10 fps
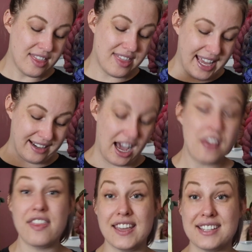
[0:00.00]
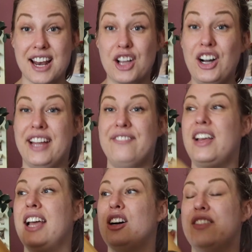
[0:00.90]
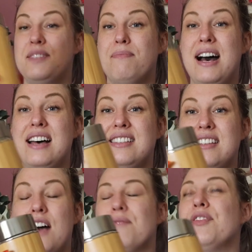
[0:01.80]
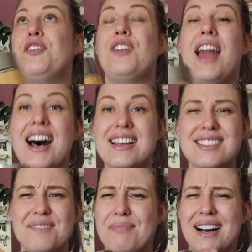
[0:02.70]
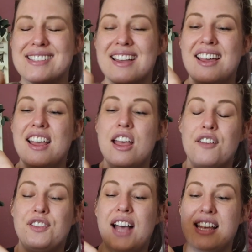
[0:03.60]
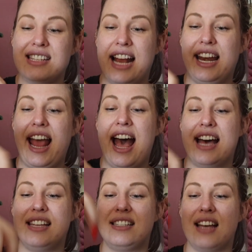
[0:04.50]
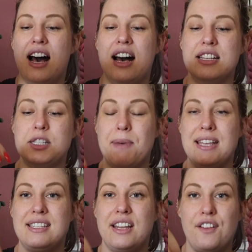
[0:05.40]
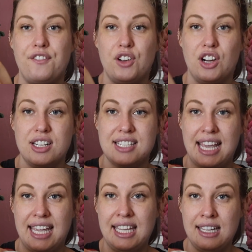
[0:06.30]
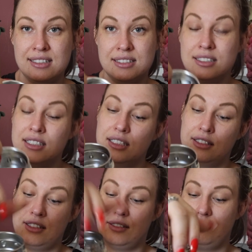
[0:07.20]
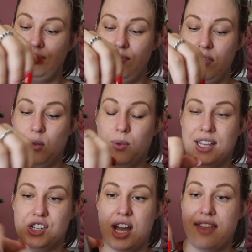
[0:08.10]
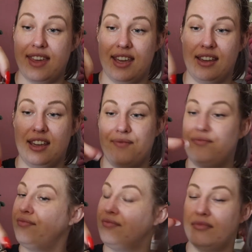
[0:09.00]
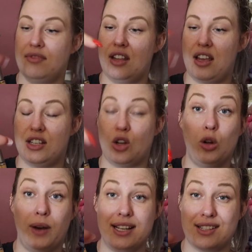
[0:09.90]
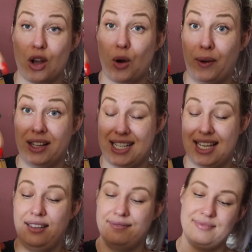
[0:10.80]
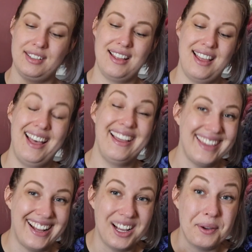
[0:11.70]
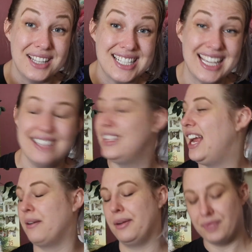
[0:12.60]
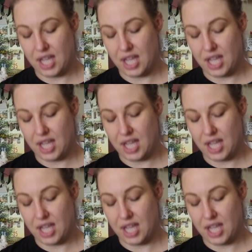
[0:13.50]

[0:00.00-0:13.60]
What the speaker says: Then other things that I got this flask, and it has space in it for tea, which I think is always quality. Get it? Quality? Anyway.